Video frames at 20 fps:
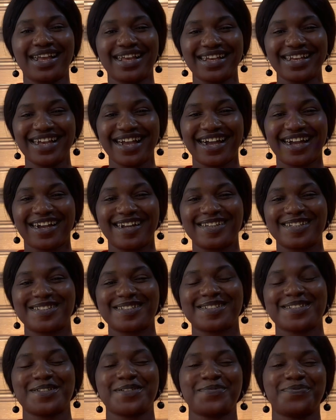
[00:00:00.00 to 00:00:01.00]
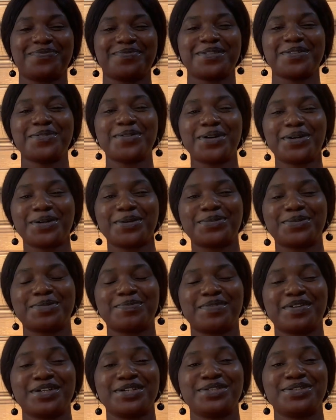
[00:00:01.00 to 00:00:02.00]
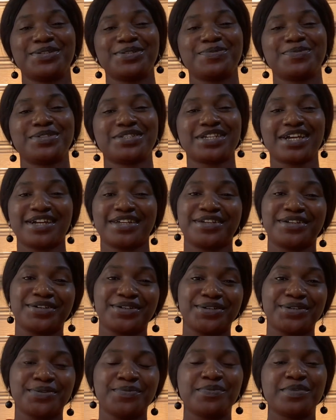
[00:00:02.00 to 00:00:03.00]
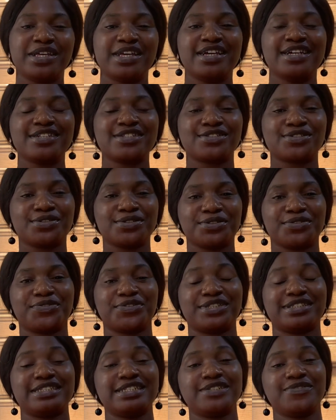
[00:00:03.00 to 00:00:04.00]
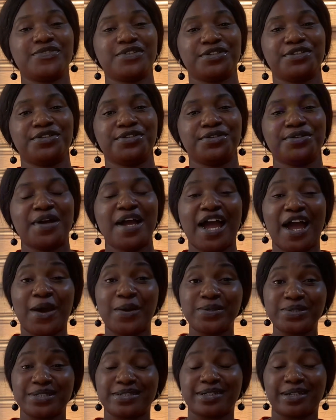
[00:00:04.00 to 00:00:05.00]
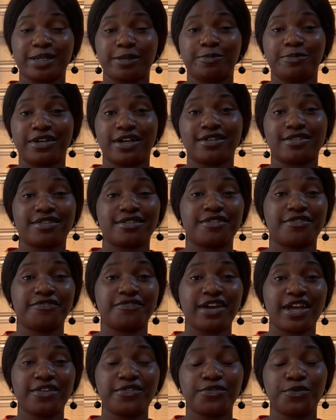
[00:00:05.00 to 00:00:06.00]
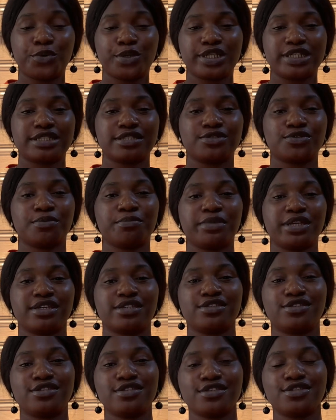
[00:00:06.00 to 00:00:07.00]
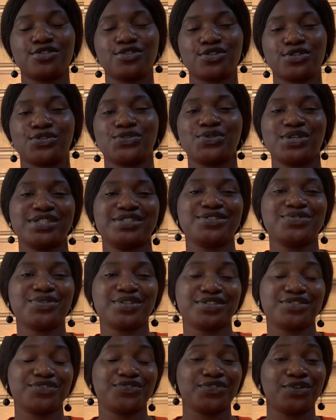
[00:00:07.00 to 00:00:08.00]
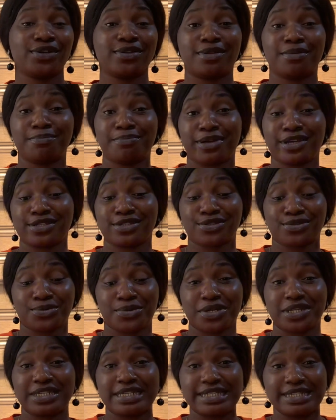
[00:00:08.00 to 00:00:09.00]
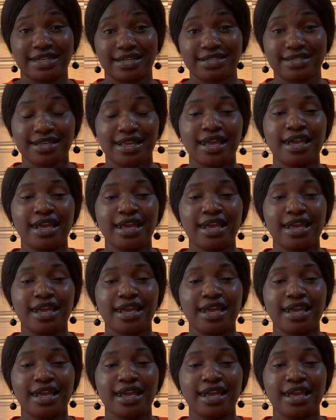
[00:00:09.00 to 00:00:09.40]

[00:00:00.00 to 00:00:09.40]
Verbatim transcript: guys, welcome to my YouTube channel. So for this video, I want to talk about the five ways to make this year 2024 the best one yet.